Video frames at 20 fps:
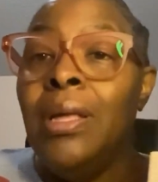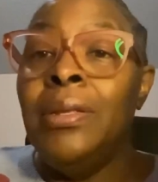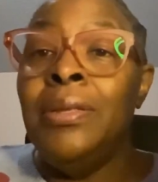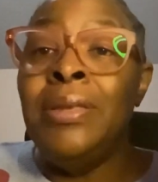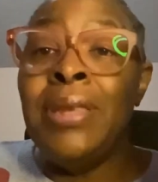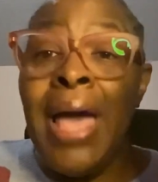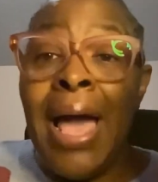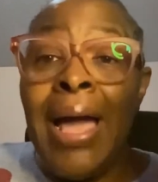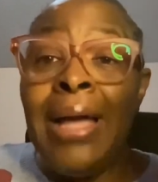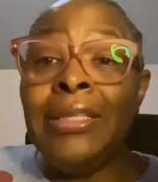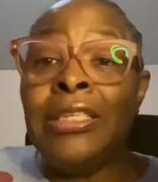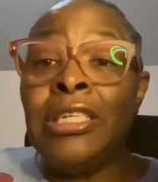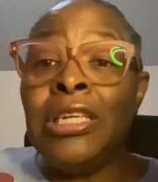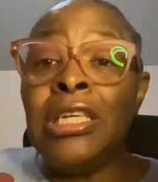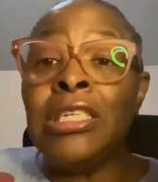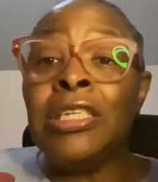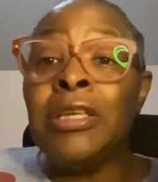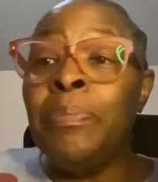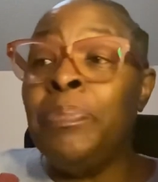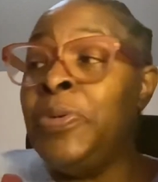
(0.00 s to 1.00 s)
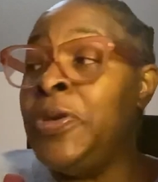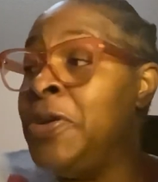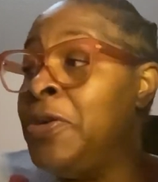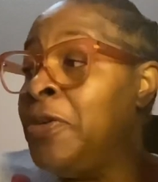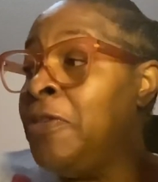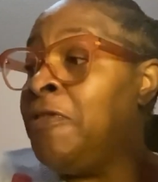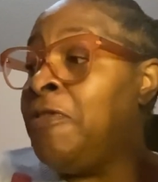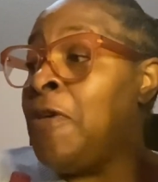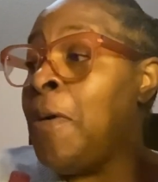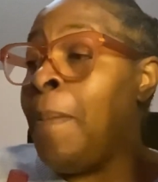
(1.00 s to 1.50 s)
not just a
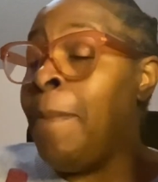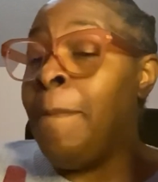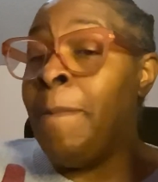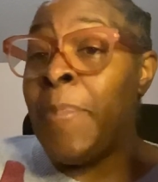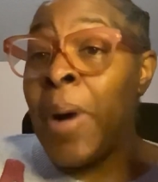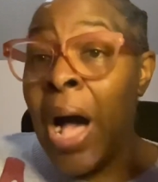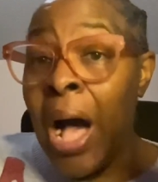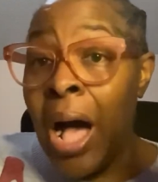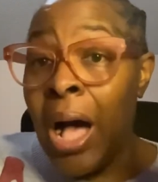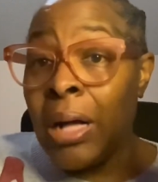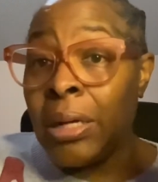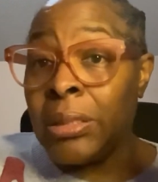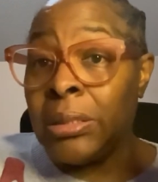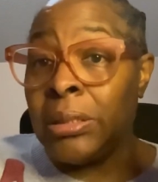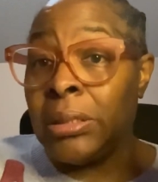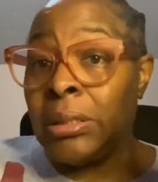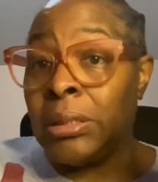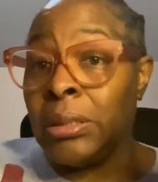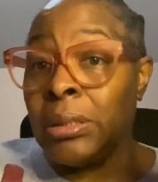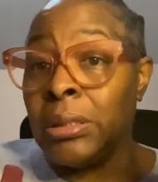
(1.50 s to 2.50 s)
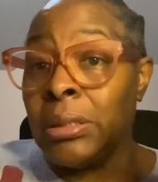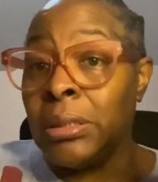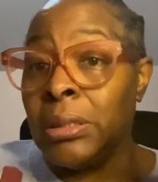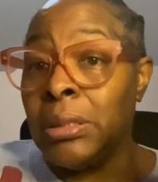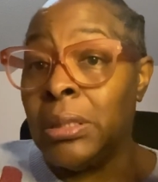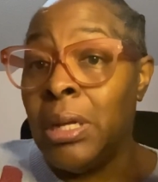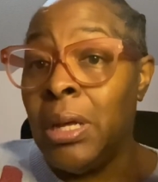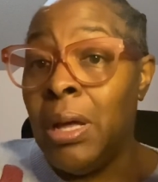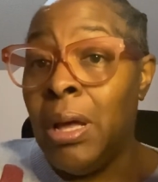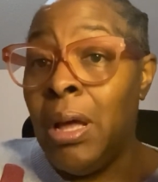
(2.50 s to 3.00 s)
beautiful box,
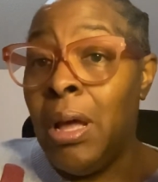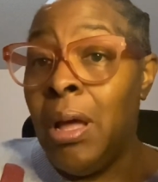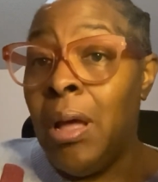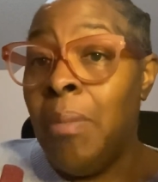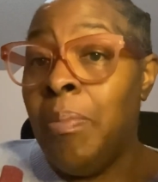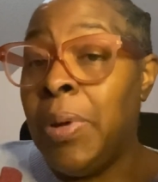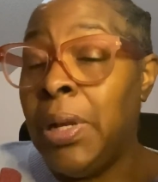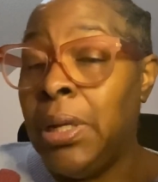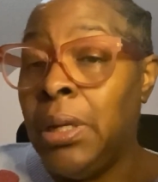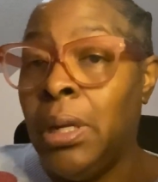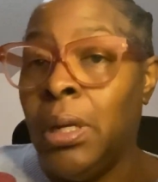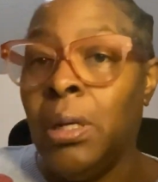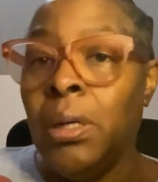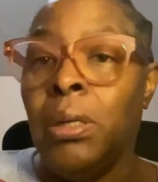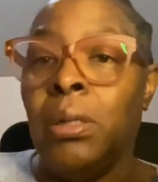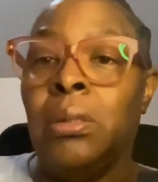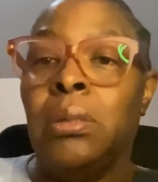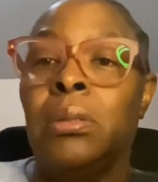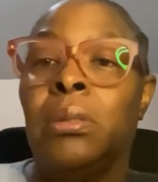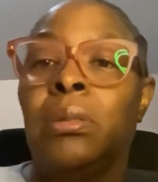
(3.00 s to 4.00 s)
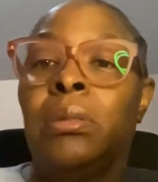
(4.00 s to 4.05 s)
but look,